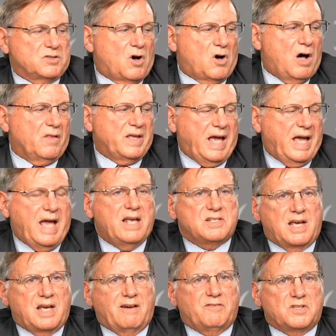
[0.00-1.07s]
All the A's
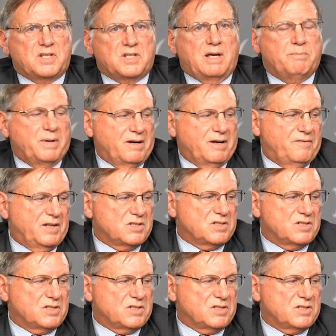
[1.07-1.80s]
have the same benefits.